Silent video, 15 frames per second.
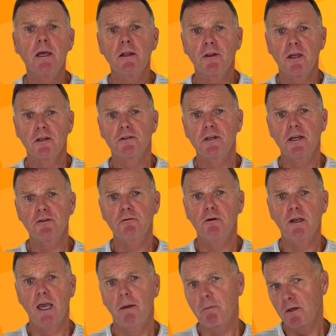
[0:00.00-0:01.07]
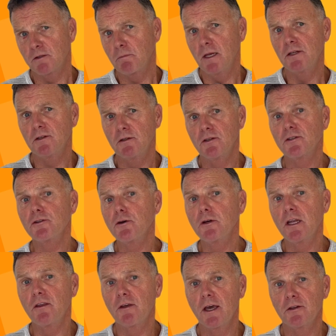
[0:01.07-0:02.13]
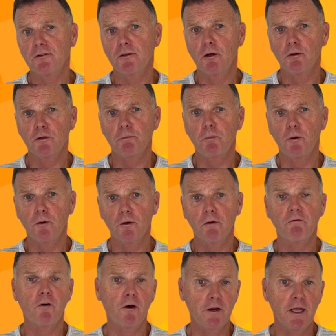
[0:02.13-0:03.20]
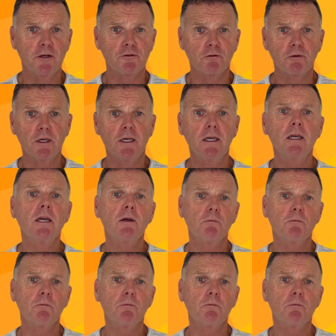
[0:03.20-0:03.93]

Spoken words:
The concessional cap, as mentioned, is $30,000 per financial year,